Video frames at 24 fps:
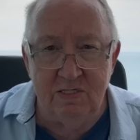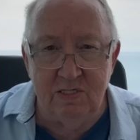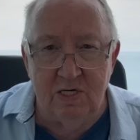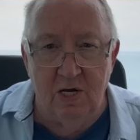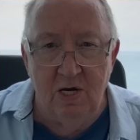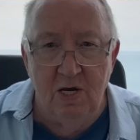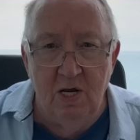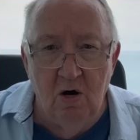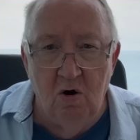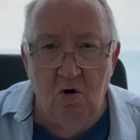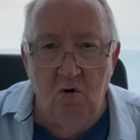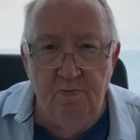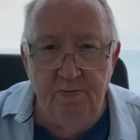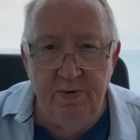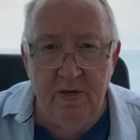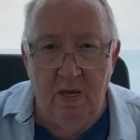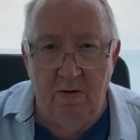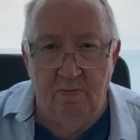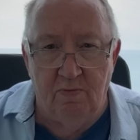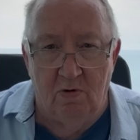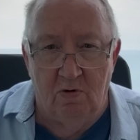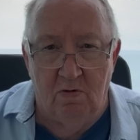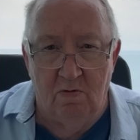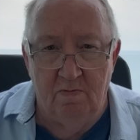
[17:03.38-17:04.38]
to know
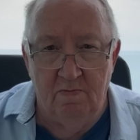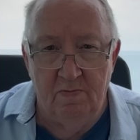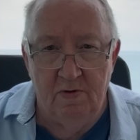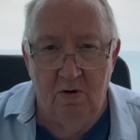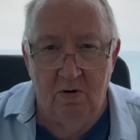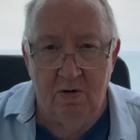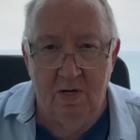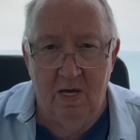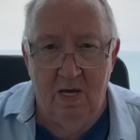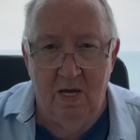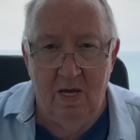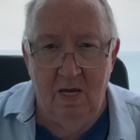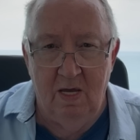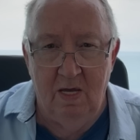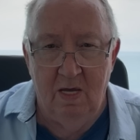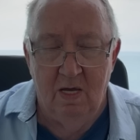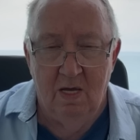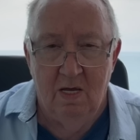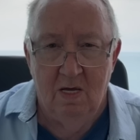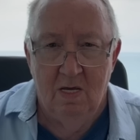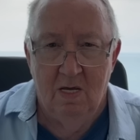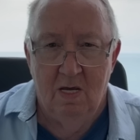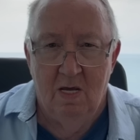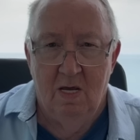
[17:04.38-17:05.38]
people, okay?
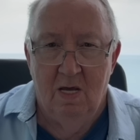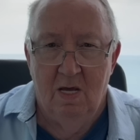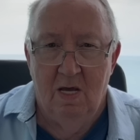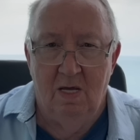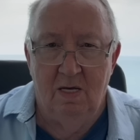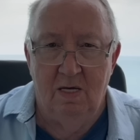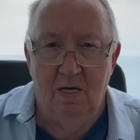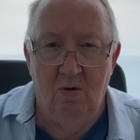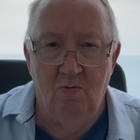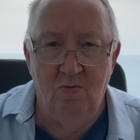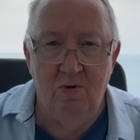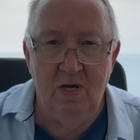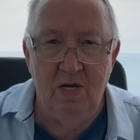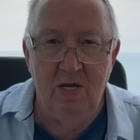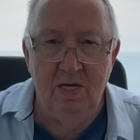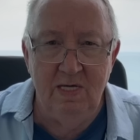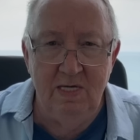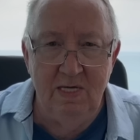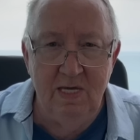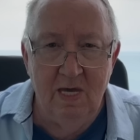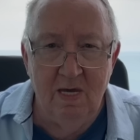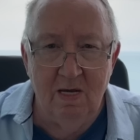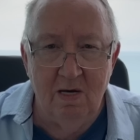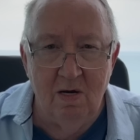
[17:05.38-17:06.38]
And then when you
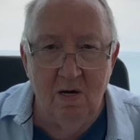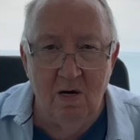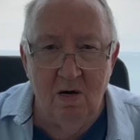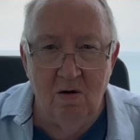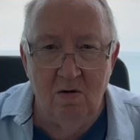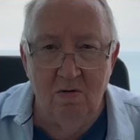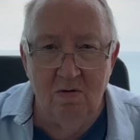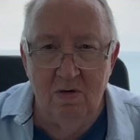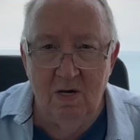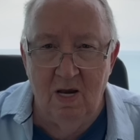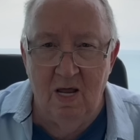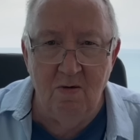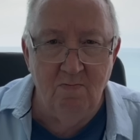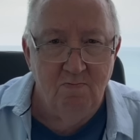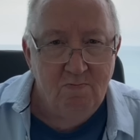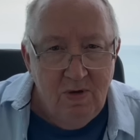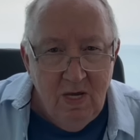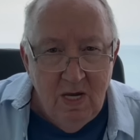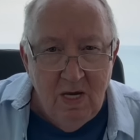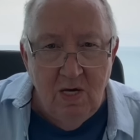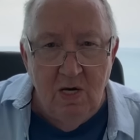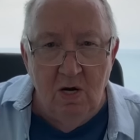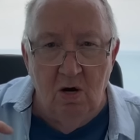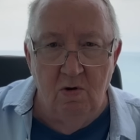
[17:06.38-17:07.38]
get here, let
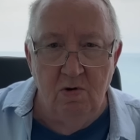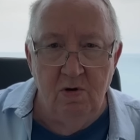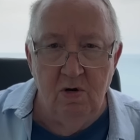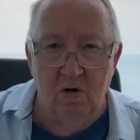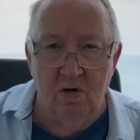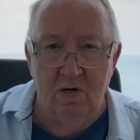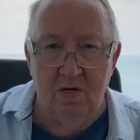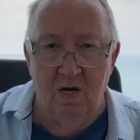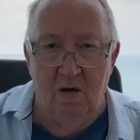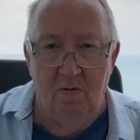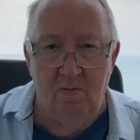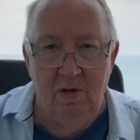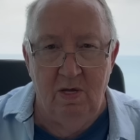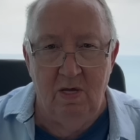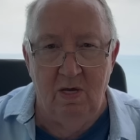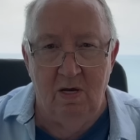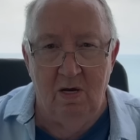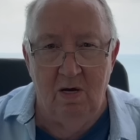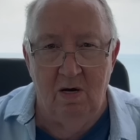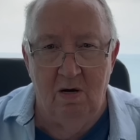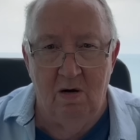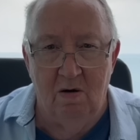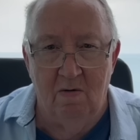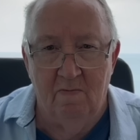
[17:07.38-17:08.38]
me know you're coming
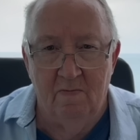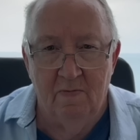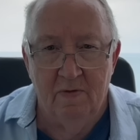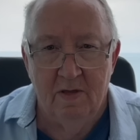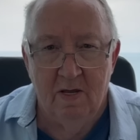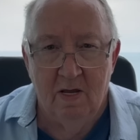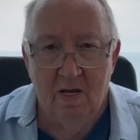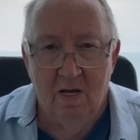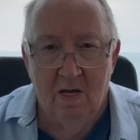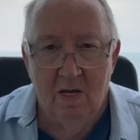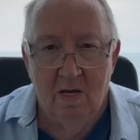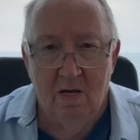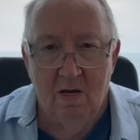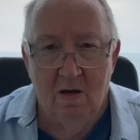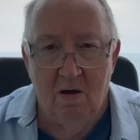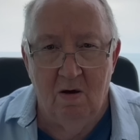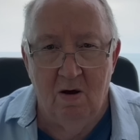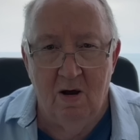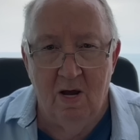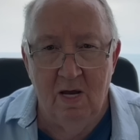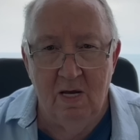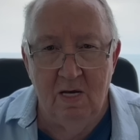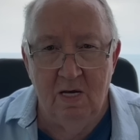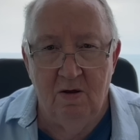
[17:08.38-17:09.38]
here, all
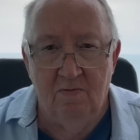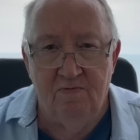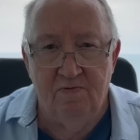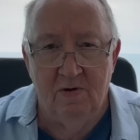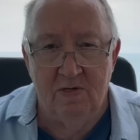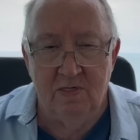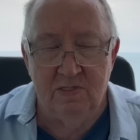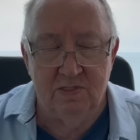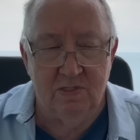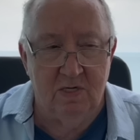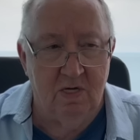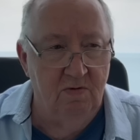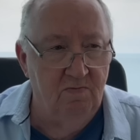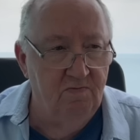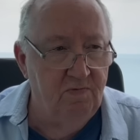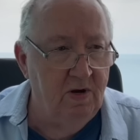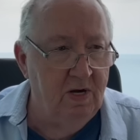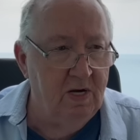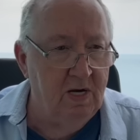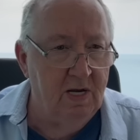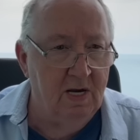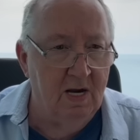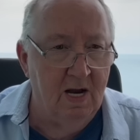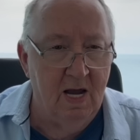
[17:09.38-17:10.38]
right? And if it's
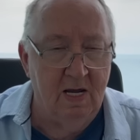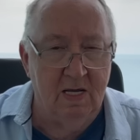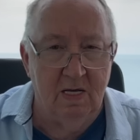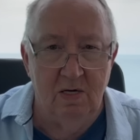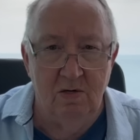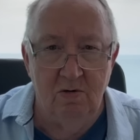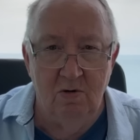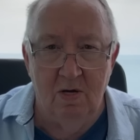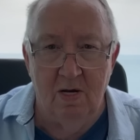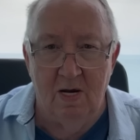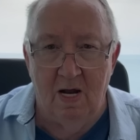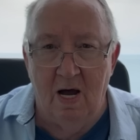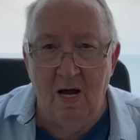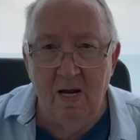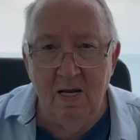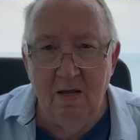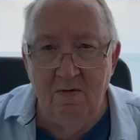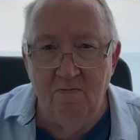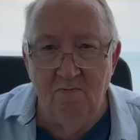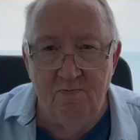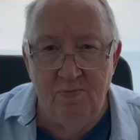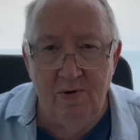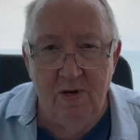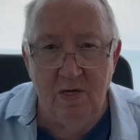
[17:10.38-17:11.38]
convenient, I can do it. I'll
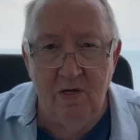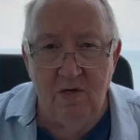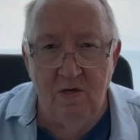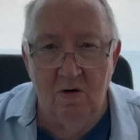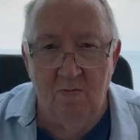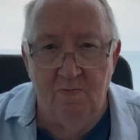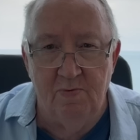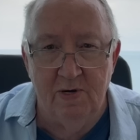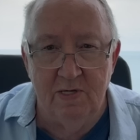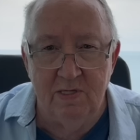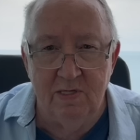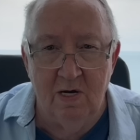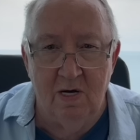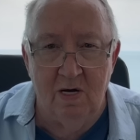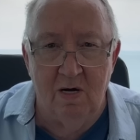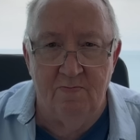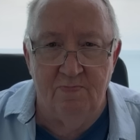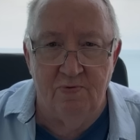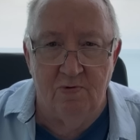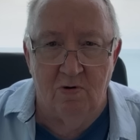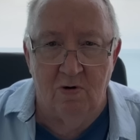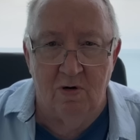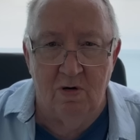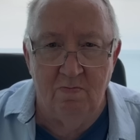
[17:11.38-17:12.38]
even pick you up at the
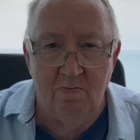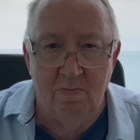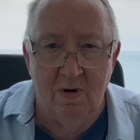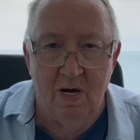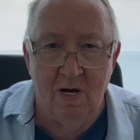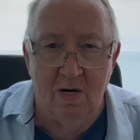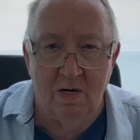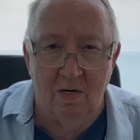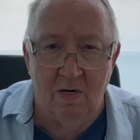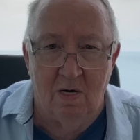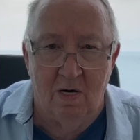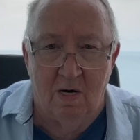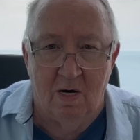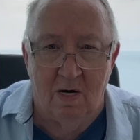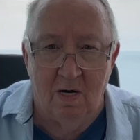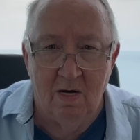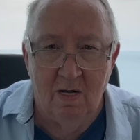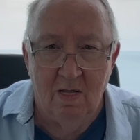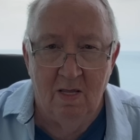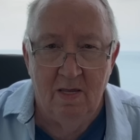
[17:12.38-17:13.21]
airport in my car,